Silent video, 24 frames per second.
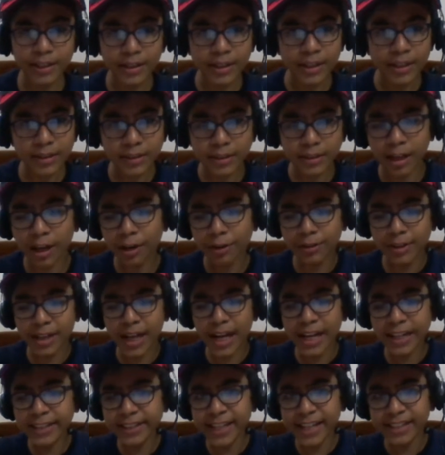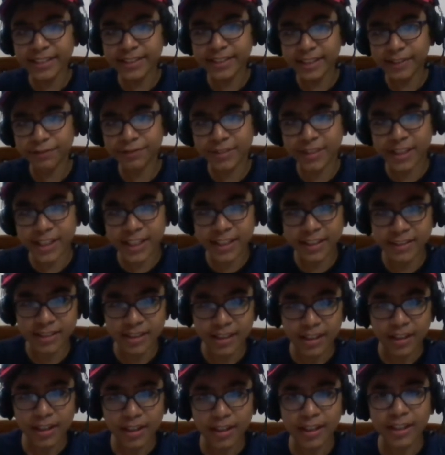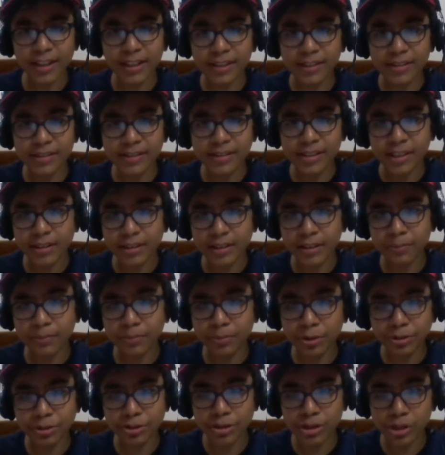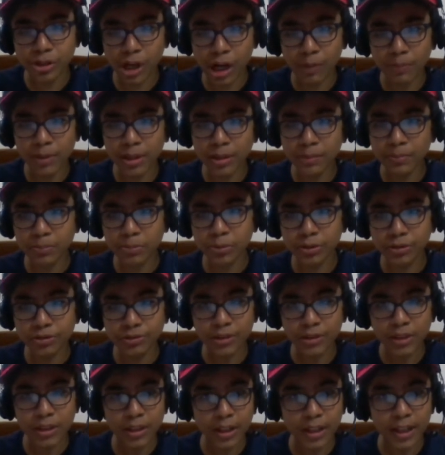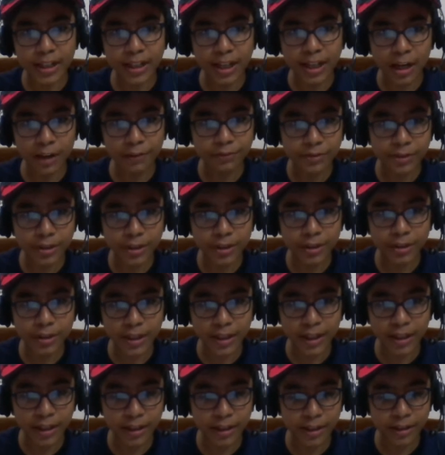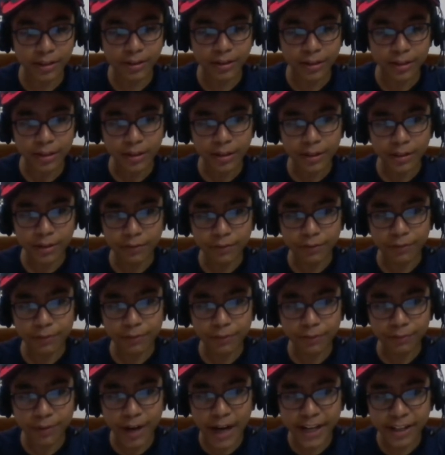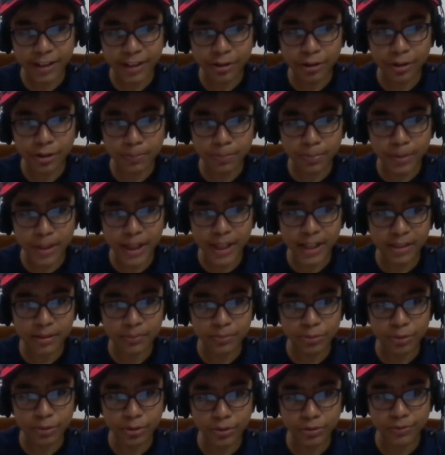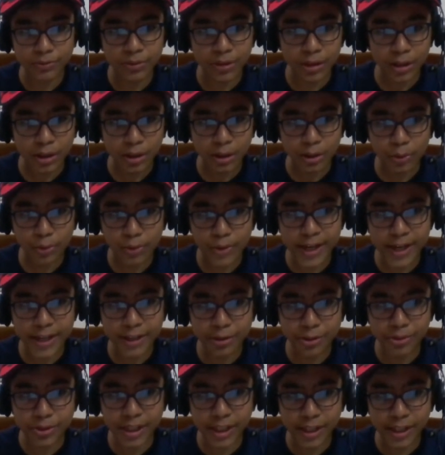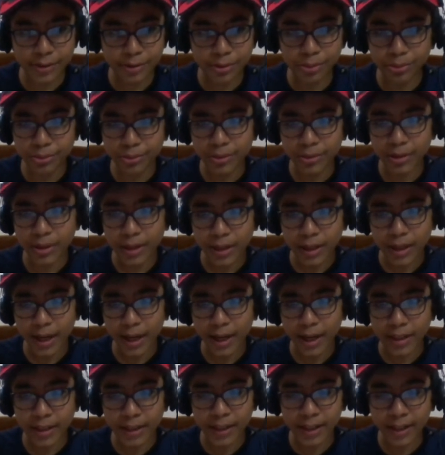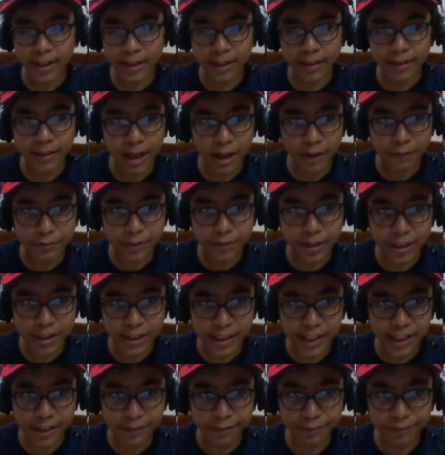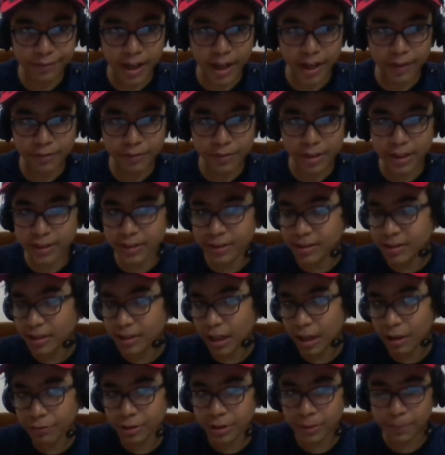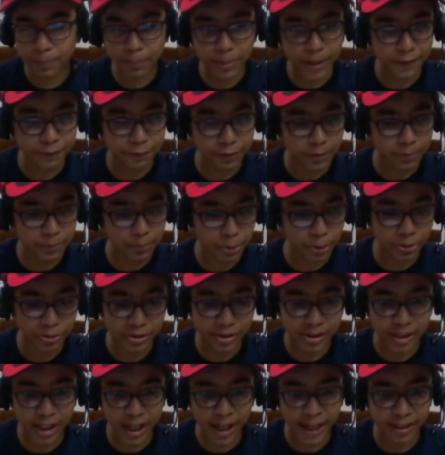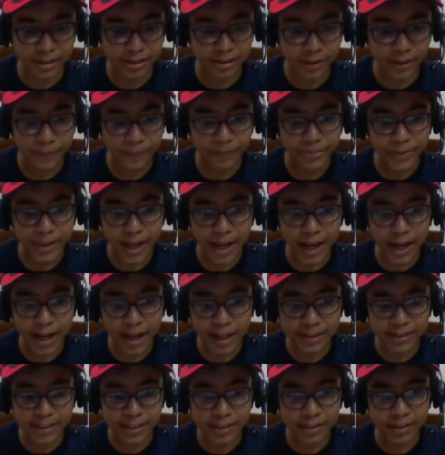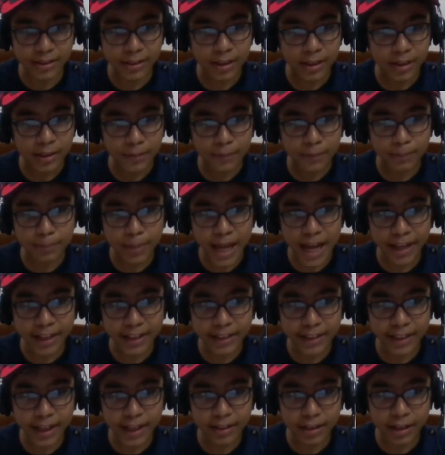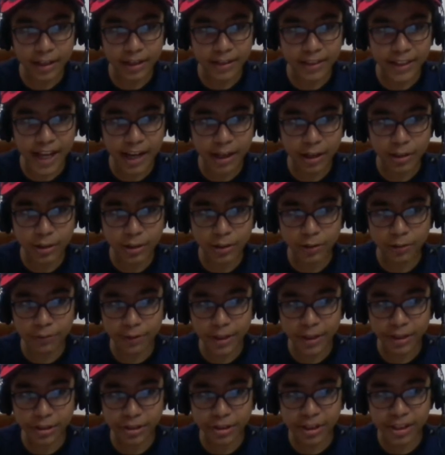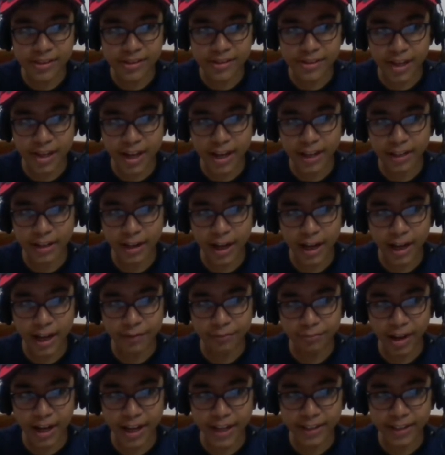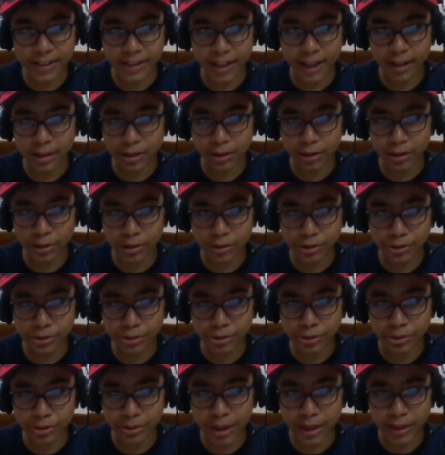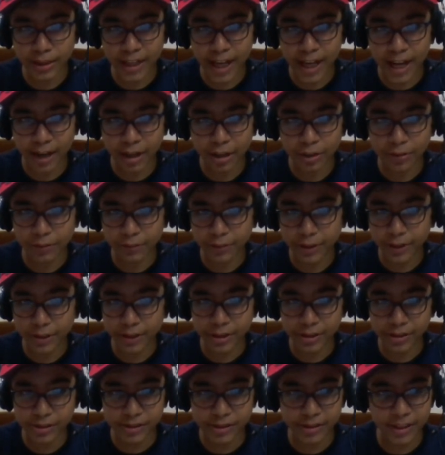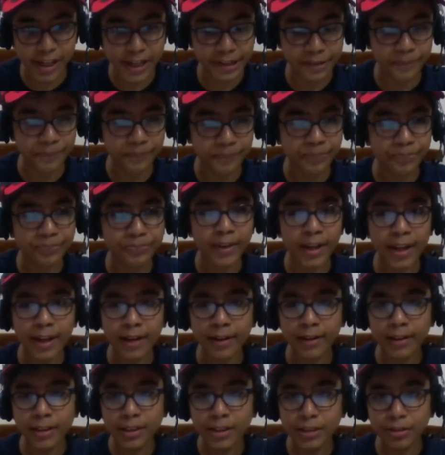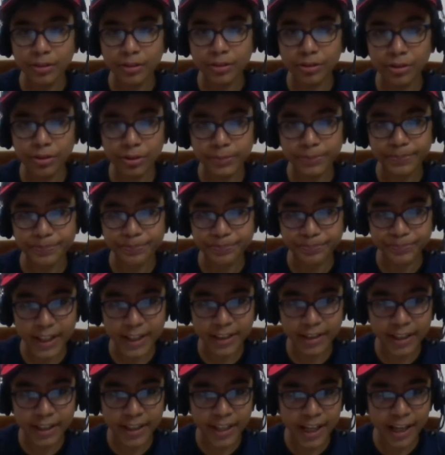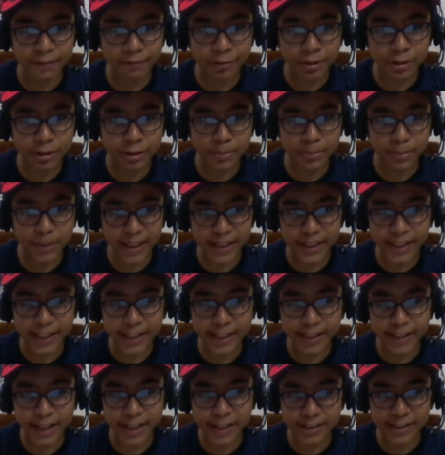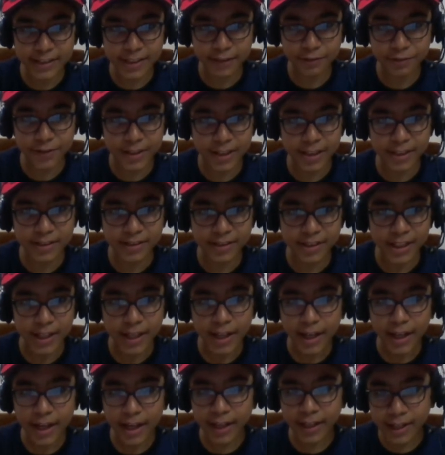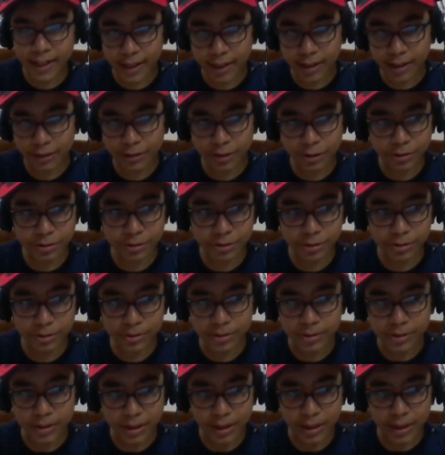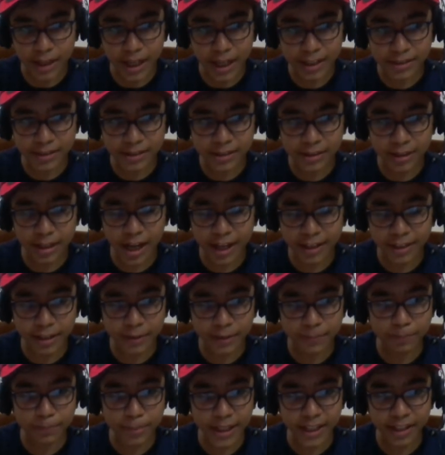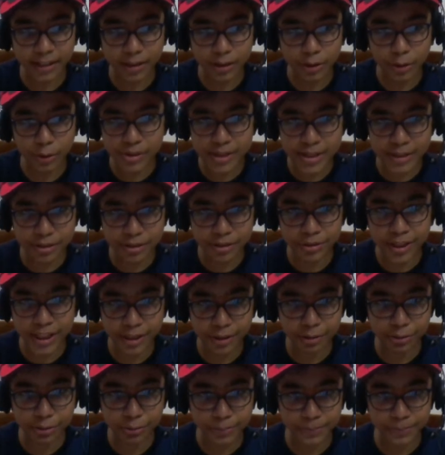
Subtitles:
Now knight takes f6 is the most common move, and after here white could play the move queen to d2, and here after e5 there is counter play for both sides, as in black can attack over this side and white can also attack over this side. So in the game was played e takes f6, and here also has Anand played queen to d2.